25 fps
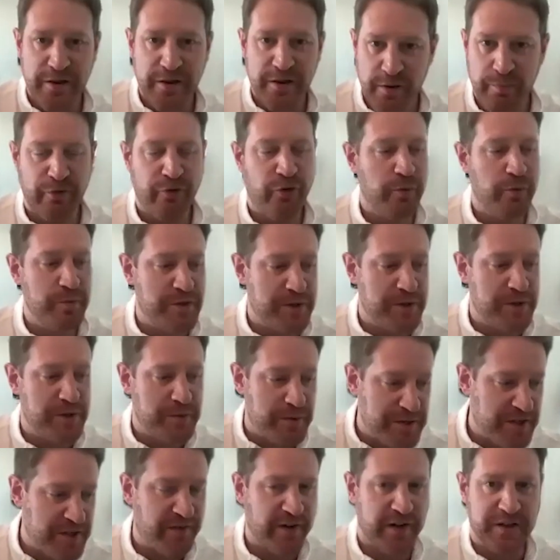that perform
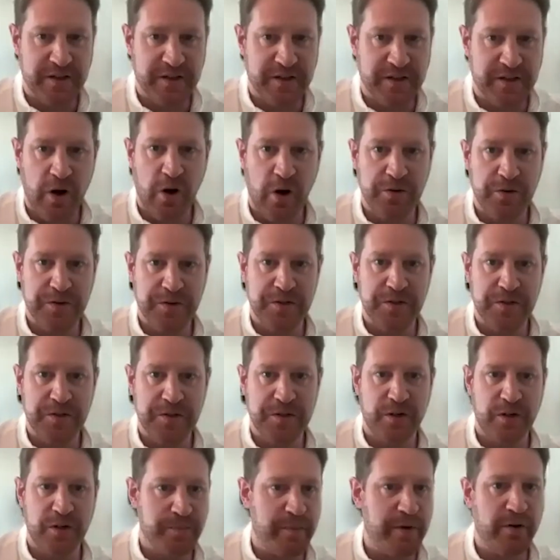specific
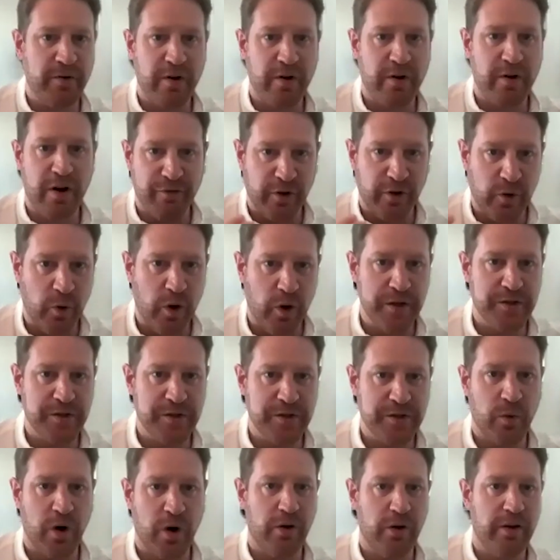tasks has been around for
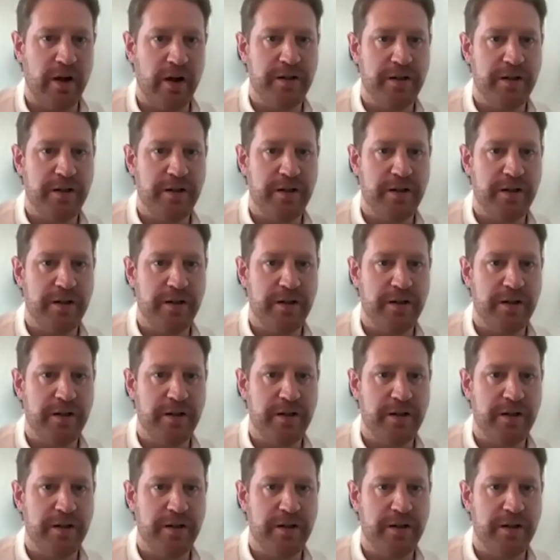quite a while.